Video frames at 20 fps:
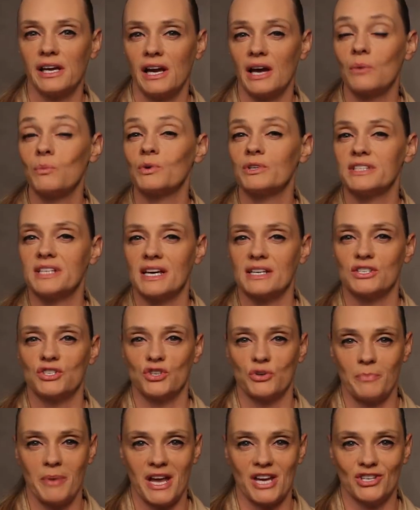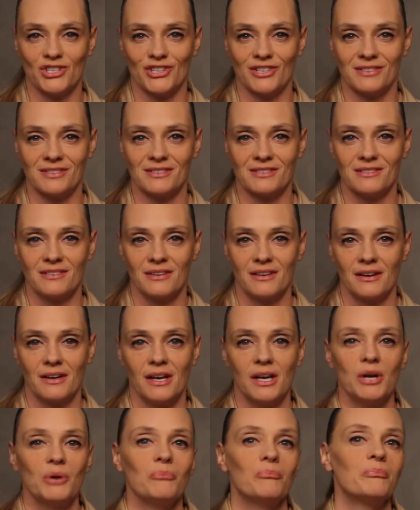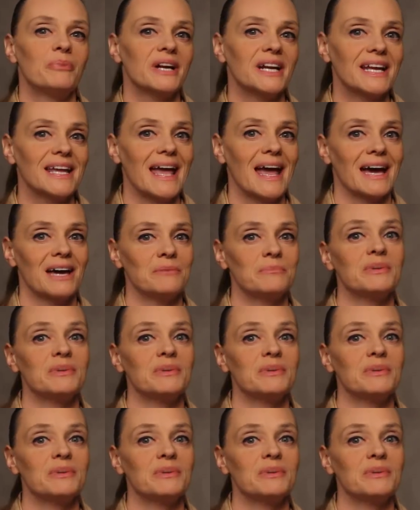and will test your patience, but it can